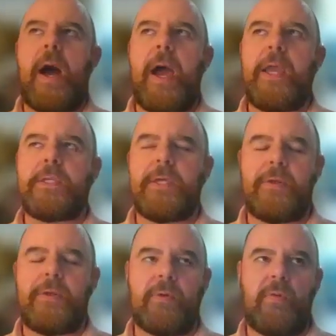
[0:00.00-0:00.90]
I
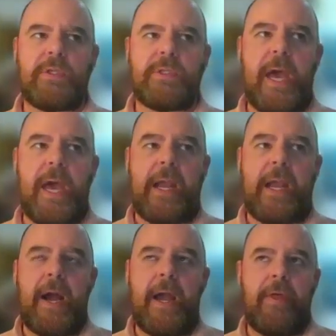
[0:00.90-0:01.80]
tend to agree with
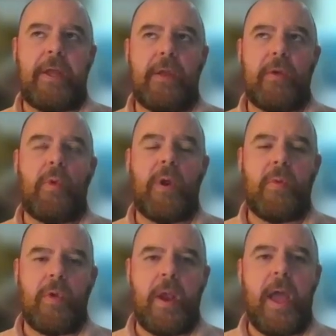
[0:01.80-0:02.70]
Zach. I think that
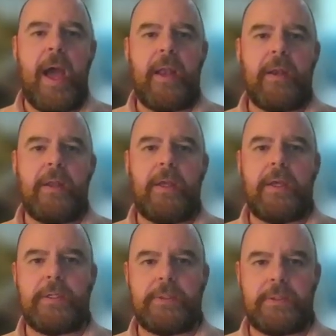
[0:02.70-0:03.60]
where we're at
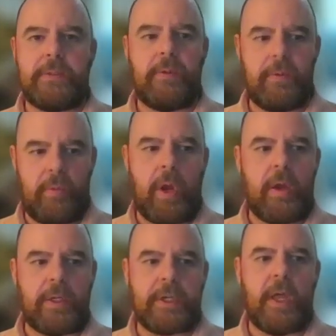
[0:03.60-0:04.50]
is
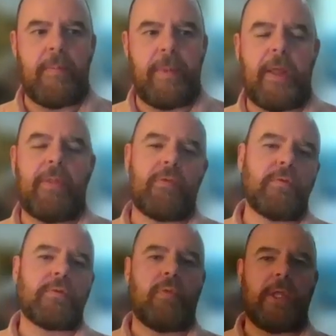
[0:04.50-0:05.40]
where it's going to be
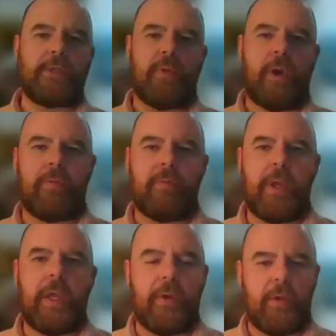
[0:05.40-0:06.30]
through
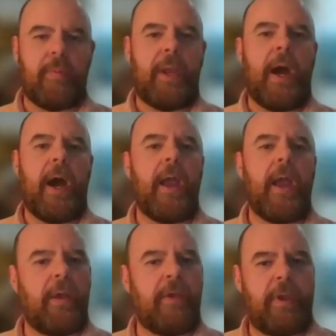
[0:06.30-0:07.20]
2023 and a little bit
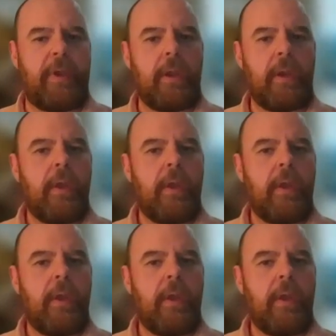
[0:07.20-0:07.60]
higher even.